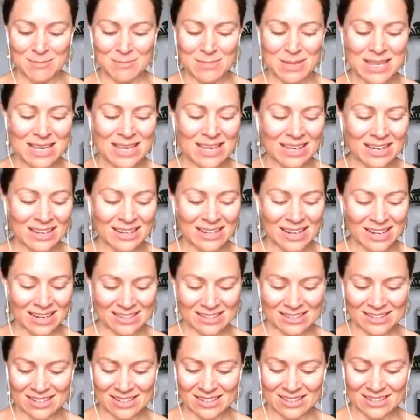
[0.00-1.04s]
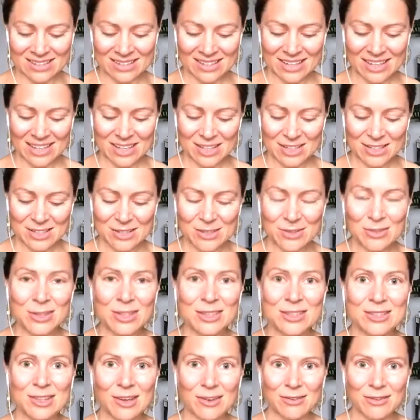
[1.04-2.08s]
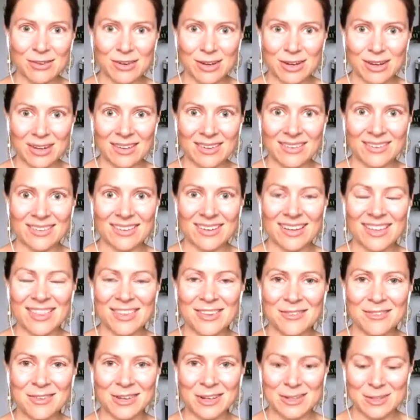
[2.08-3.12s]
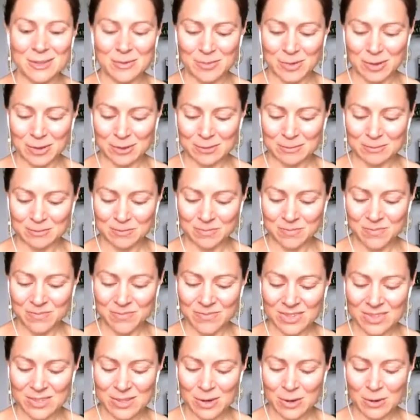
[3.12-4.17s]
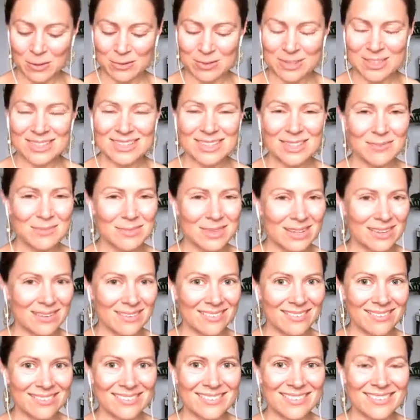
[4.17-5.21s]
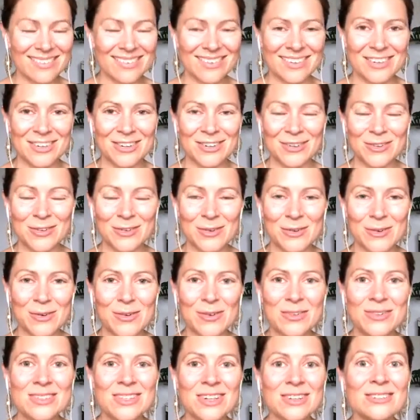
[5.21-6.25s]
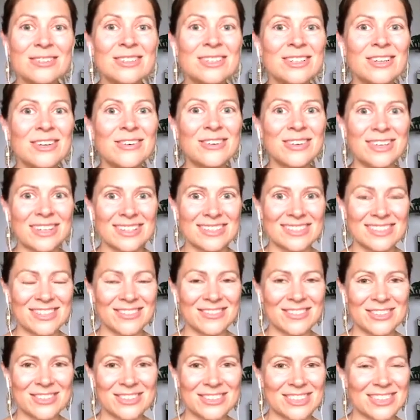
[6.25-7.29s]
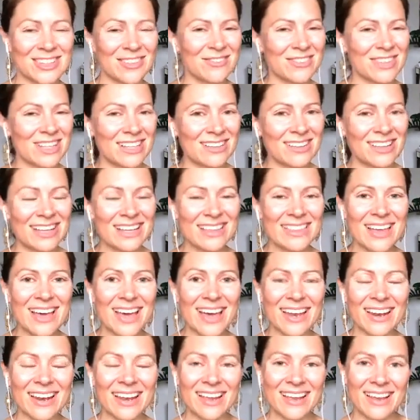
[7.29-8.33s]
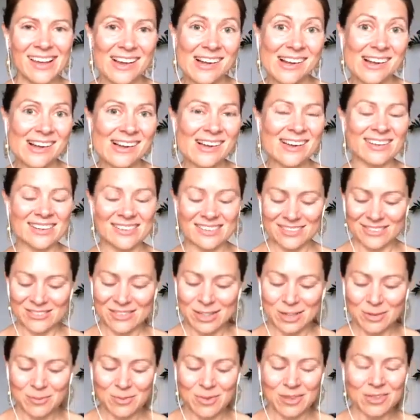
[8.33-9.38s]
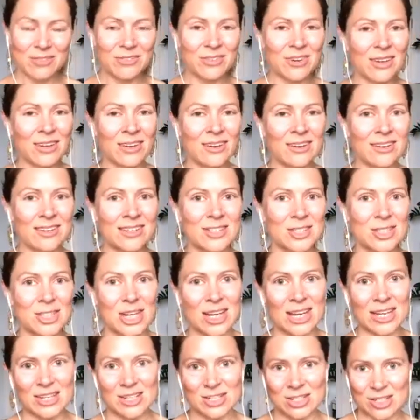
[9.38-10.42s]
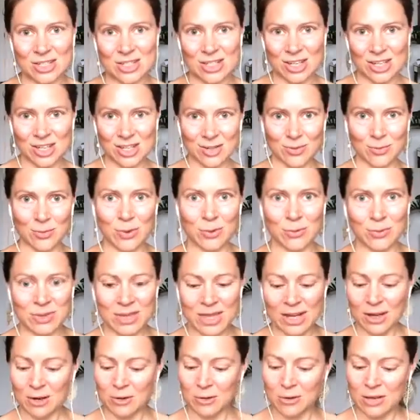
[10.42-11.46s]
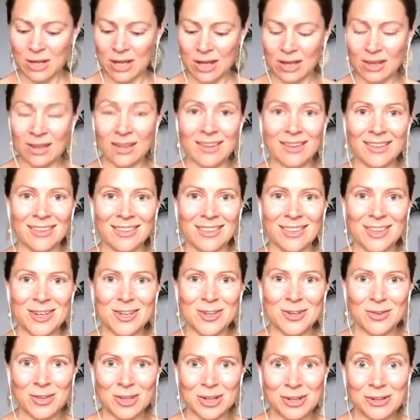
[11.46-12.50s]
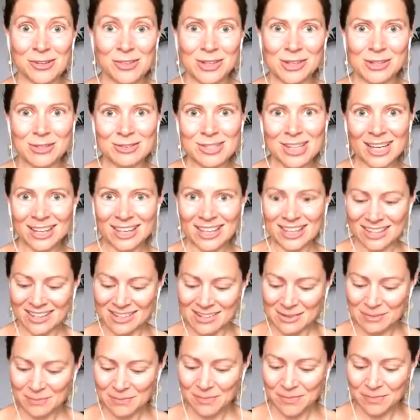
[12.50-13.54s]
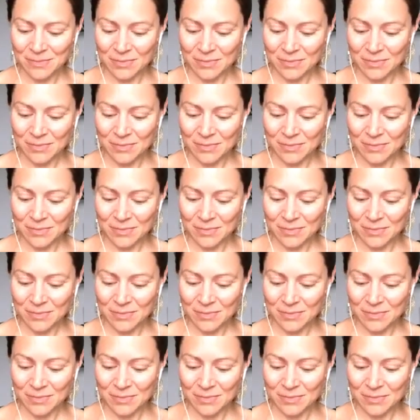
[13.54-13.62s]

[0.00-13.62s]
And being connected to the suffering and the victimhood. So just something to start to notice. If there's something like that, would it be fun to change it? What would that create in the new year, the new decade?